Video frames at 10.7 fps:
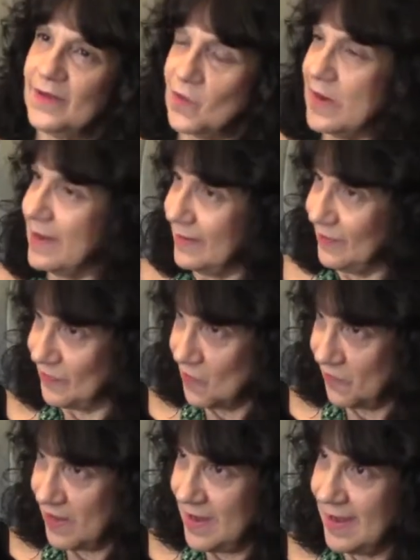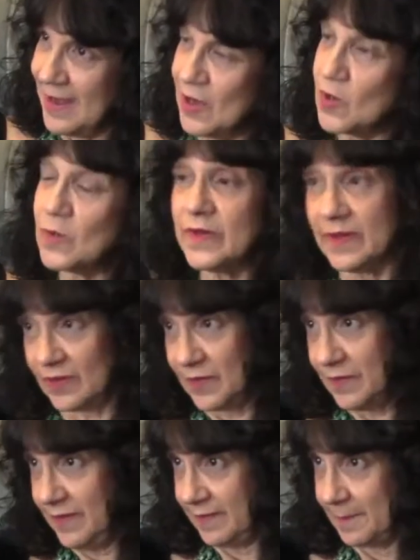Serena and Sophie, who are sisters.